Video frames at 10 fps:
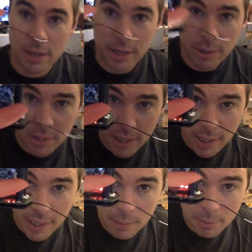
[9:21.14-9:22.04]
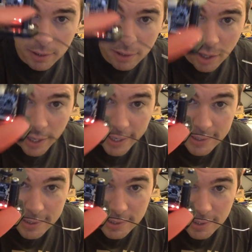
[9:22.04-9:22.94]
And you also get a couple of
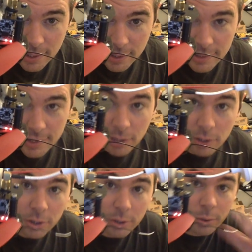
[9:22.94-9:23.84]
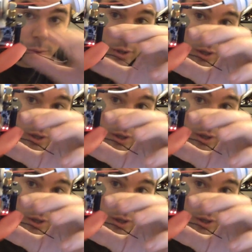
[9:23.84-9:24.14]
lights that tell you